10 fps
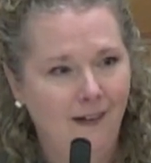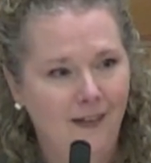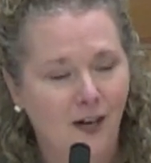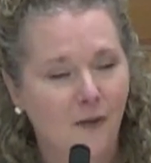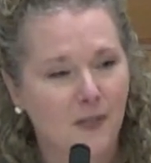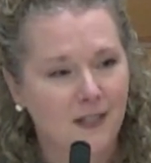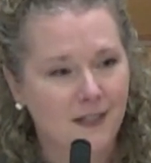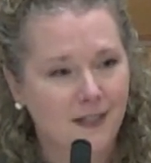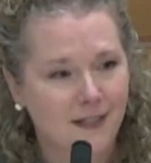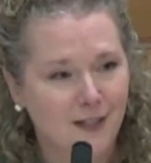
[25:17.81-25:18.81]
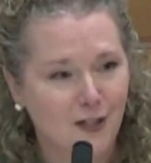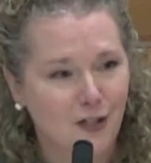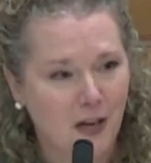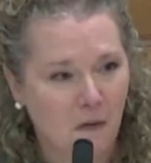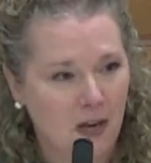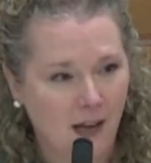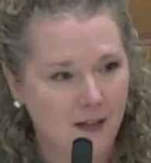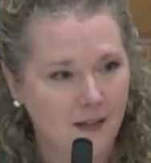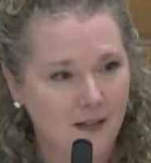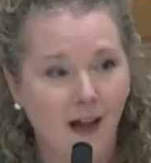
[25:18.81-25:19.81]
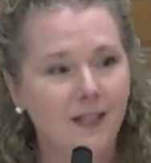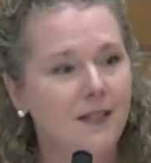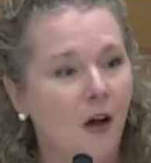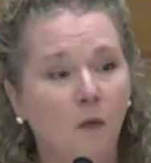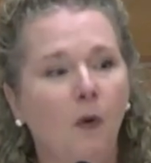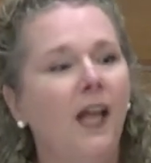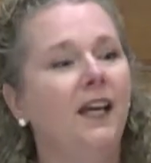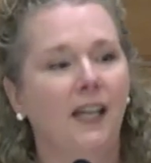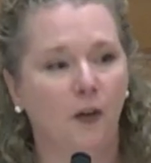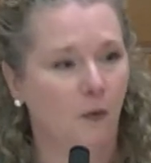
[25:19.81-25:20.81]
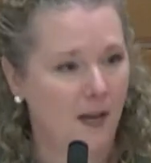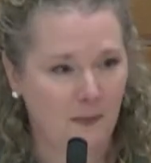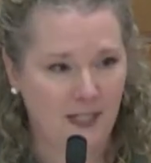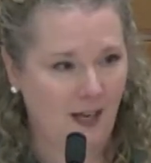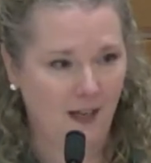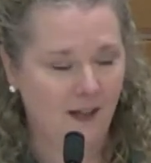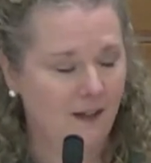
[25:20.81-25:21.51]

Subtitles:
that our resistance is showing us. God's already interrupting.